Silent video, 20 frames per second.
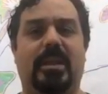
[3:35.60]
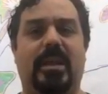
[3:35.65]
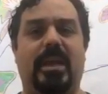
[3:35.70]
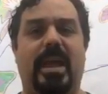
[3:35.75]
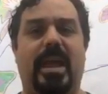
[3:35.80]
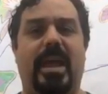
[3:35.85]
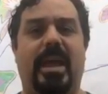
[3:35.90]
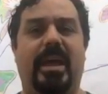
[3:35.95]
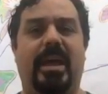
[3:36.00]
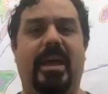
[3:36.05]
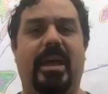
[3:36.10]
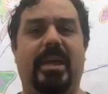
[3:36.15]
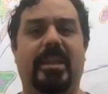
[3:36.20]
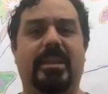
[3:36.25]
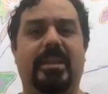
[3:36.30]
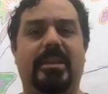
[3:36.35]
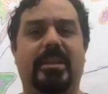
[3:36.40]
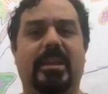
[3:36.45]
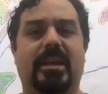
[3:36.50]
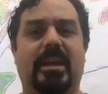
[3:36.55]

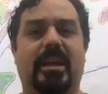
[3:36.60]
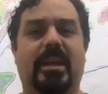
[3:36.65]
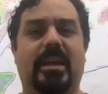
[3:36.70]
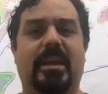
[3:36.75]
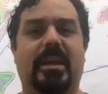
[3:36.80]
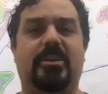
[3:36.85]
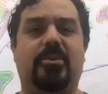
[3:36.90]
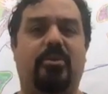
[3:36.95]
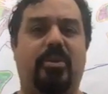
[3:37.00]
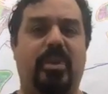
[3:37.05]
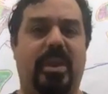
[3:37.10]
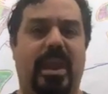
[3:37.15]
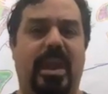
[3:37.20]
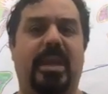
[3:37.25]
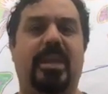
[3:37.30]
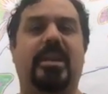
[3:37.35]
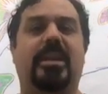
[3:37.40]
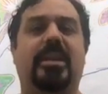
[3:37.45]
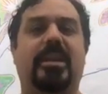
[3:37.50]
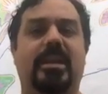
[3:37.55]
And it
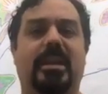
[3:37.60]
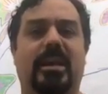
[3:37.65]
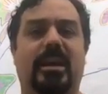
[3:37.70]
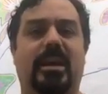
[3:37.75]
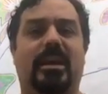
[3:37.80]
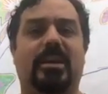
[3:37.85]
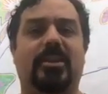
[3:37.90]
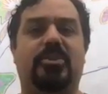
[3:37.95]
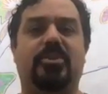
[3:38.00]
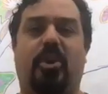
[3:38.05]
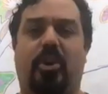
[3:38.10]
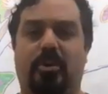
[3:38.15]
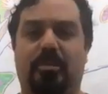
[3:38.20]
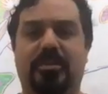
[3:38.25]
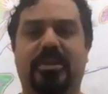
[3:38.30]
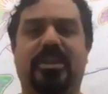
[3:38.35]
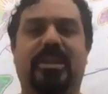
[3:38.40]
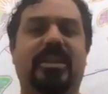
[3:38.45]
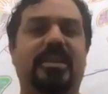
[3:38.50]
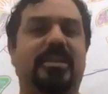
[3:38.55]
created
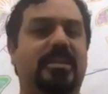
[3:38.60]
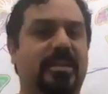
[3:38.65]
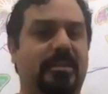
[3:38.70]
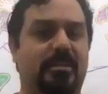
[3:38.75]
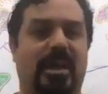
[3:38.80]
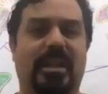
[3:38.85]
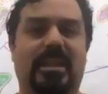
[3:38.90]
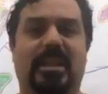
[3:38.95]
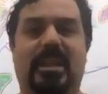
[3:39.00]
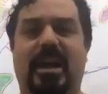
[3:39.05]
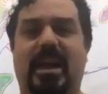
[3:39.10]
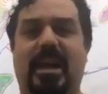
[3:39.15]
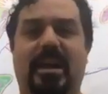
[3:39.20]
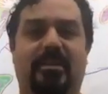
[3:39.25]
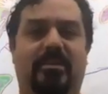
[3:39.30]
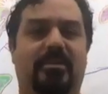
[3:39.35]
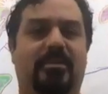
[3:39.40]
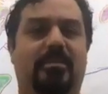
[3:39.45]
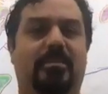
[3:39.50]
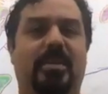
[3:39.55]
turbulence in my
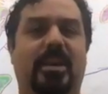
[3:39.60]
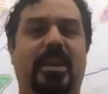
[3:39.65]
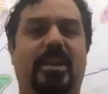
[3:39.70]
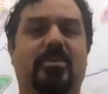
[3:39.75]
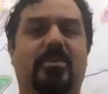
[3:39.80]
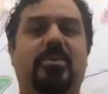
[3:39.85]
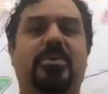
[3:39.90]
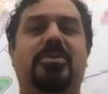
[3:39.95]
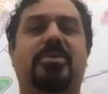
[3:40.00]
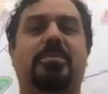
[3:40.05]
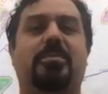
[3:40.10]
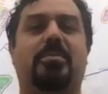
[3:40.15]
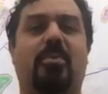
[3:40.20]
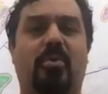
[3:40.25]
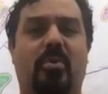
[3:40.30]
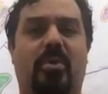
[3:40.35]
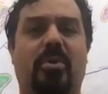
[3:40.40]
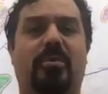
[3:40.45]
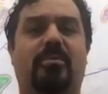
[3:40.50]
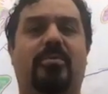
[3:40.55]
life, but it was
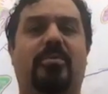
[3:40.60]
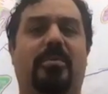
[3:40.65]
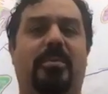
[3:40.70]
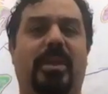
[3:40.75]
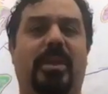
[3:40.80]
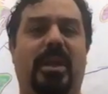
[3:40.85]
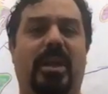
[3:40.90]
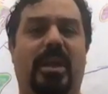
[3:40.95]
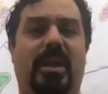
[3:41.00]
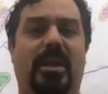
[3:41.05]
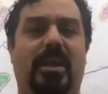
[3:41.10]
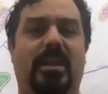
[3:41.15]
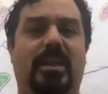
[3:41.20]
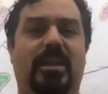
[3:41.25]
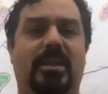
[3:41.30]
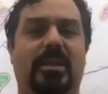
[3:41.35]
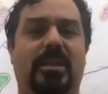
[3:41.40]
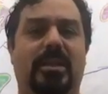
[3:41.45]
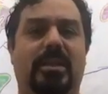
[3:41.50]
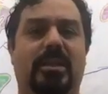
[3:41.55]
important for me
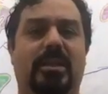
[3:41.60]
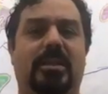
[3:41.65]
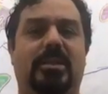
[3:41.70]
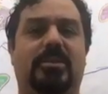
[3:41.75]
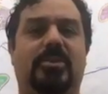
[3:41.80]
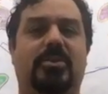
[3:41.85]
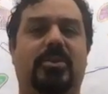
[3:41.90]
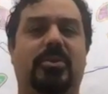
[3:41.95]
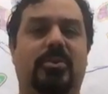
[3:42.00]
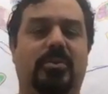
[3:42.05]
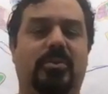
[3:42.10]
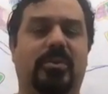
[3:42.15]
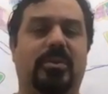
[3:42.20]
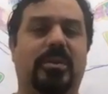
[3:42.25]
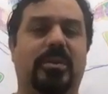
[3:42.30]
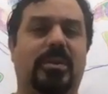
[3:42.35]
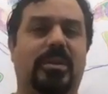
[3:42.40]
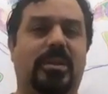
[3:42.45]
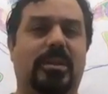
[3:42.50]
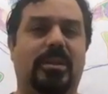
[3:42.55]
to
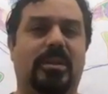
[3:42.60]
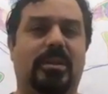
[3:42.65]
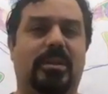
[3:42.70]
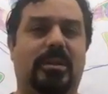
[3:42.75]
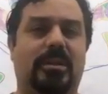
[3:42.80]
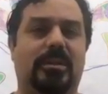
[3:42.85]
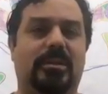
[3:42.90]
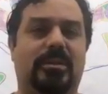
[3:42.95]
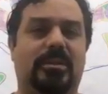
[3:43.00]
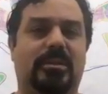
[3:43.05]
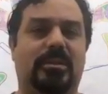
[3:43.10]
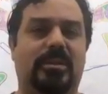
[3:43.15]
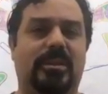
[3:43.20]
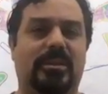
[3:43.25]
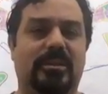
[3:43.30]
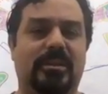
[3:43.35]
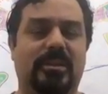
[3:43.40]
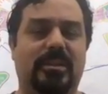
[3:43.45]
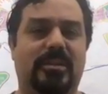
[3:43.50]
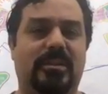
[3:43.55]

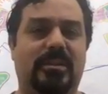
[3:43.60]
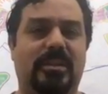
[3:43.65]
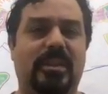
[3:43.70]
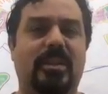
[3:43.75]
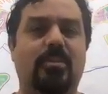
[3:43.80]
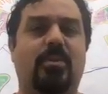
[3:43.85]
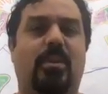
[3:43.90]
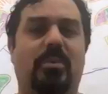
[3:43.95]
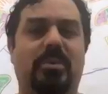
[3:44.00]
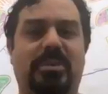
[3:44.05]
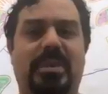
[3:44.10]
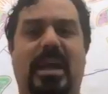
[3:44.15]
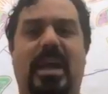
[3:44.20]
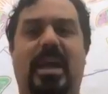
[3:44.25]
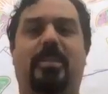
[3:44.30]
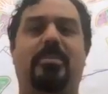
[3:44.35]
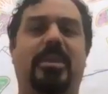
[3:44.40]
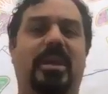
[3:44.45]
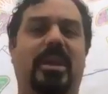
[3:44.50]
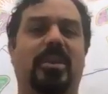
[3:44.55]
see what was
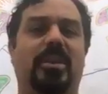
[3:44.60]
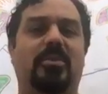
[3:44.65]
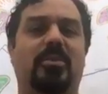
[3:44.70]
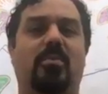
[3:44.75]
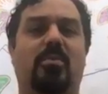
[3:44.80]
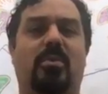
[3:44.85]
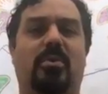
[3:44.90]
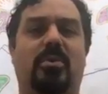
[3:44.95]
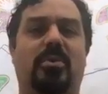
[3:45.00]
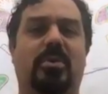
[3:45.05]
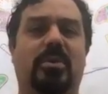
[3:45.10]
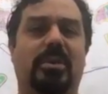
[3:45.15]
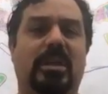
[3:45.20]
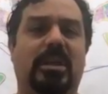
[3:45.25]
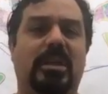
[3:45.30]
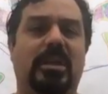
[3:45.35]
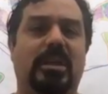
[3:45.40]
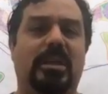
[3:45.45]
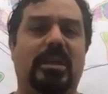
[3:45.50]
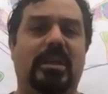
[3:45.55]
happening in the world,
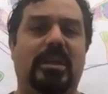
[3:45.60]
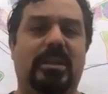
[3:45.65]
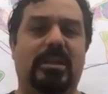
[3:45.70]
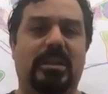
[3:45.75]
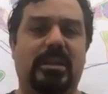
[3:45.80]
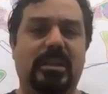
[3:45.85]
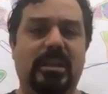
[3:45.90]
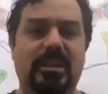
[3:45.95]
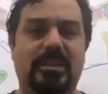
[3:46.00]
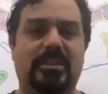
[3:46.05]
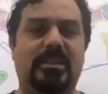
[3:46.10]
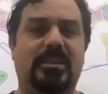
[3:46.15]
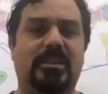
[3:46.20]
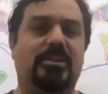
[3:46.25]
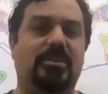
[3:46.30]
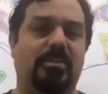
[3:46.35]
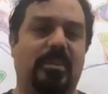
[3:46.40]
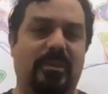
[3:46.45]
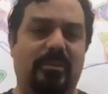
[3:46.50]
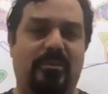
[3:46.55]
listen
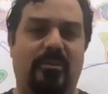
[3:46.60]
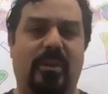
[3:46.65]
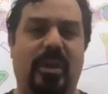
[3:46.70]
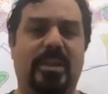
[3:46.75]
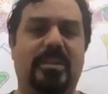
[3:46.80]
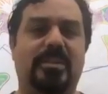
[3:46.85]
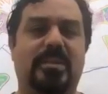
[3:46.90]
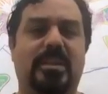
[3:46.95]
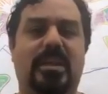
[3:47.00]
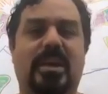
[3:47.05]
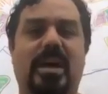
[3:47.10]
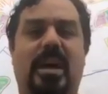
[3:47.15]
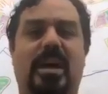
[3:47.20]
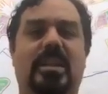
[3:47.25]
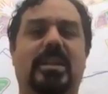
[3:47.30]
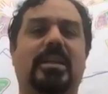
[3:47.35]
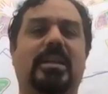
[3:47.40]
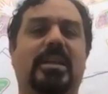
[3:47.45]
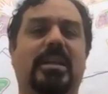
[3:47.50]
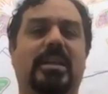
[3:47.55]
to my friends and
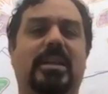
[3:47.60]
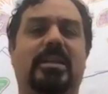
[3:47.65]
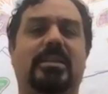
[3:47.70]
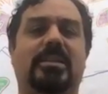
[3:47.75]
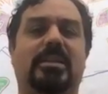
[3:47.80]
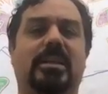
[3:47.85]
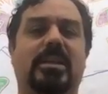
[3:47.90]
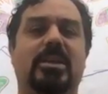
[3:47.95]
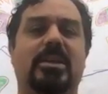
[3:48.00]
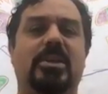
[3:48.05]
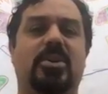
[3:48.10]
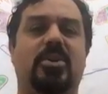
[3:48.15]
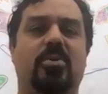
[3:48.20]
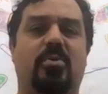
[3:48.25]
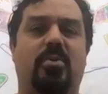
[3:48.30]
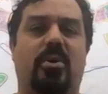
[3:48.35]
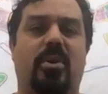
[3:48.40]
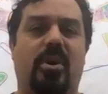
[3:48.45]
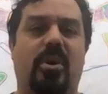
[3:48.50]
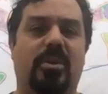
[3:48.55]
colleagues
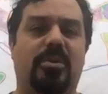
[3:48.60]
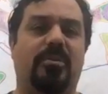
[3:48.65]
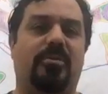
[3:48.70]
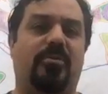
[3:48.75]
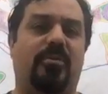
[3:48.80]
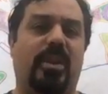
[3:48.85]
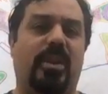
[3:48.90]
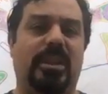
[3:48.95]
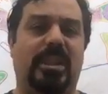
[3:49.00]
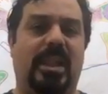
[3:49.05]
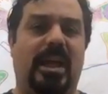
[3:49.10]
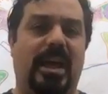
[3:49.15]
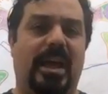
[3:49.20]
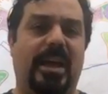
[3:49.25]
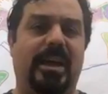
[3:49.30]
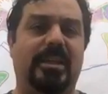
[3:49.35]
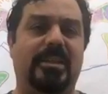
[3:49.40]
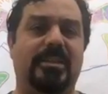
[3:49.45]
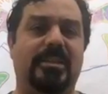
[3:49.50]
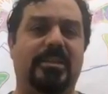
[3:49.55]
who are on the front
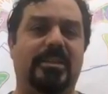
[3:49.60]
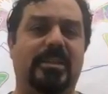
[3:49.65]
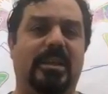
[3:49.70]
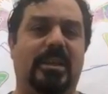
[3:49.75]
lines.